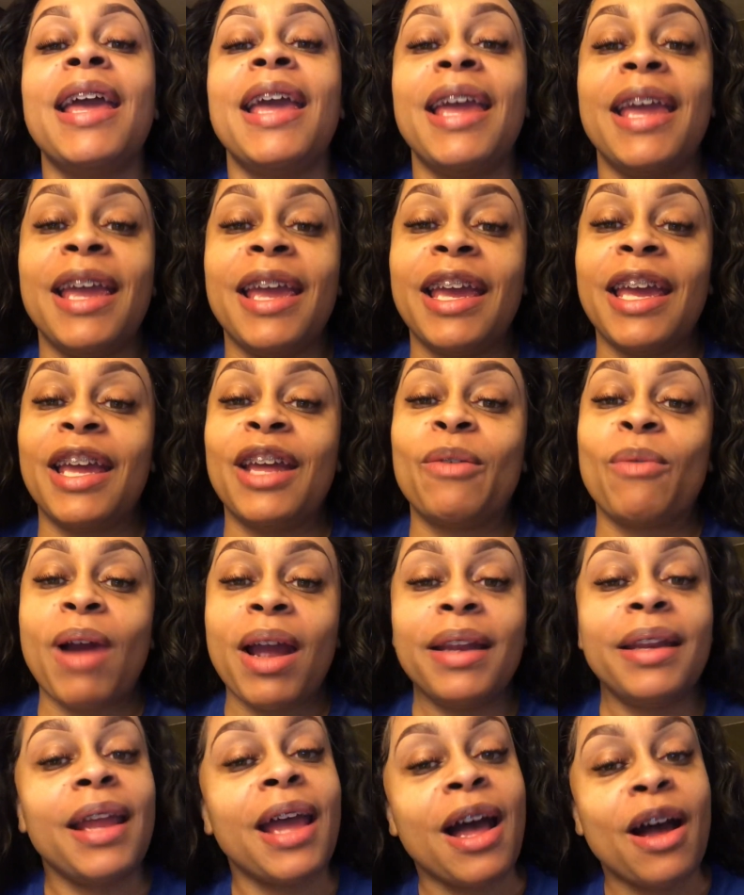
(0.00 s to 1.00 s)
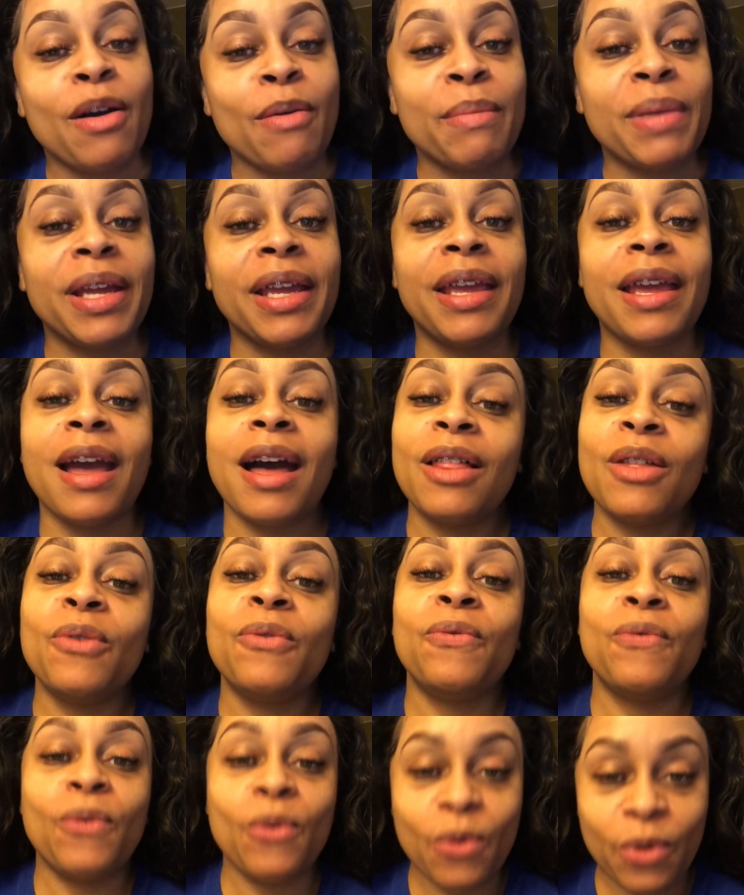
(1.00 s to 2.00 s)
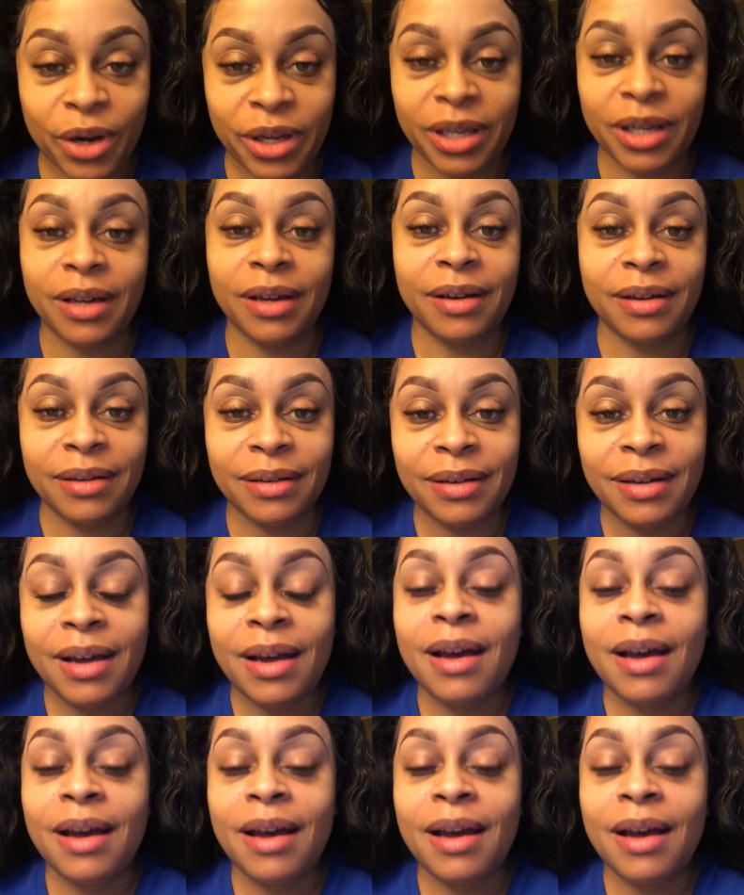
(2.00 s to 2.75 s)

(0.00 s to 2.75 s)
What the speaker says: and right now I'm in California.